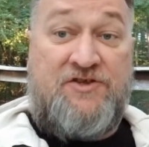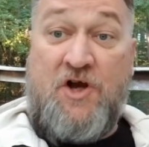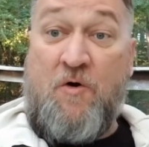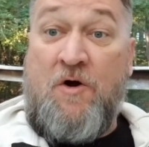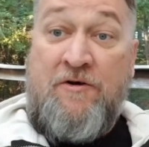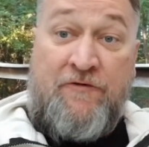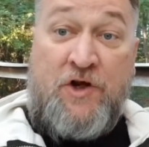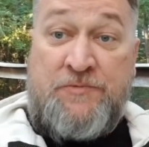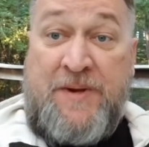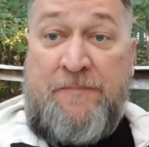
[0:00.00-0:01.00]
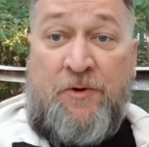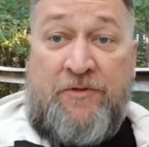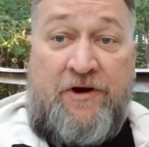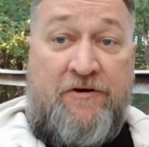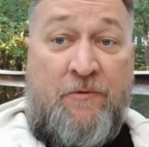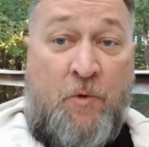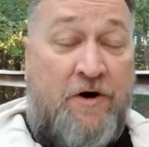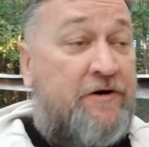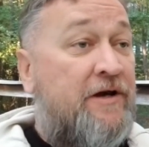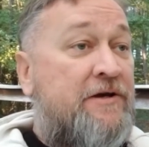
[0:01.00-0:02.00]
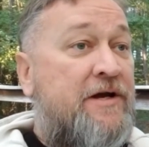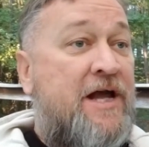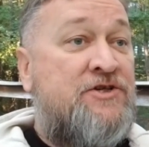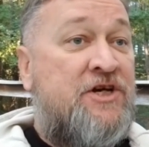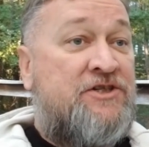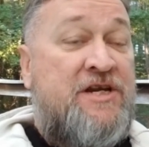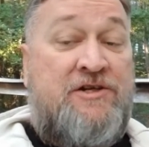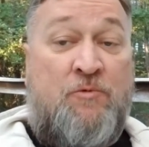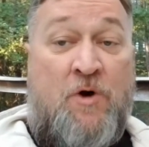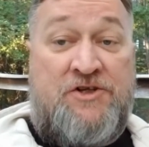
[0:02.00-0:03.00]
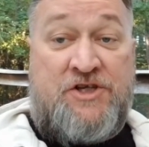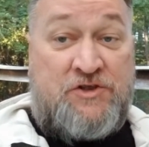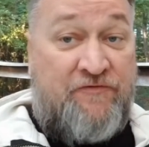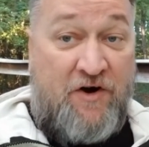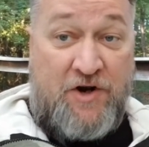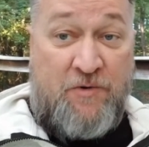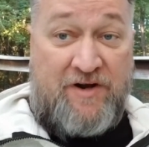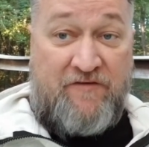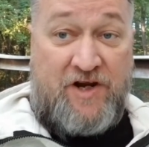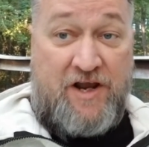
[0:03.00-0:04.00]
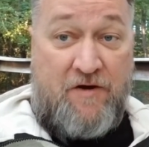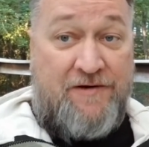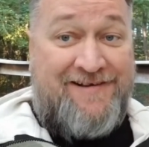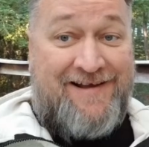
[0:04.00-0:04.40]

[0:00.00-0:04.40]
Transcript: So for those people that are at work and just need to watch this very quick video,